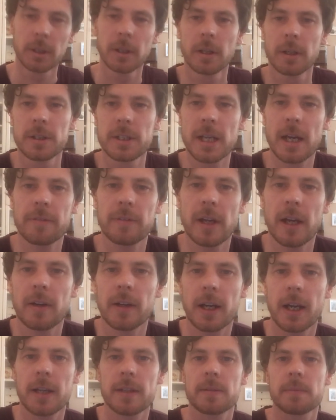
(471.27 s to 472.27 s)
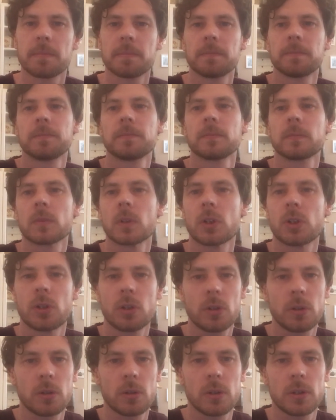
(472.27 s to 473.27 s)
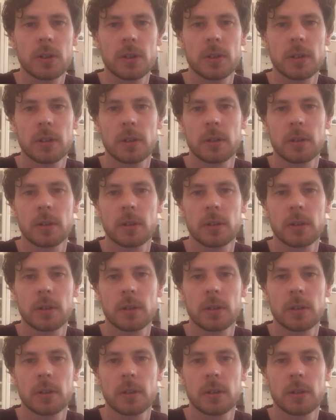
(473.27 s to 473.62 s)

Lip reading: Ciao for now, guys. Tschüss.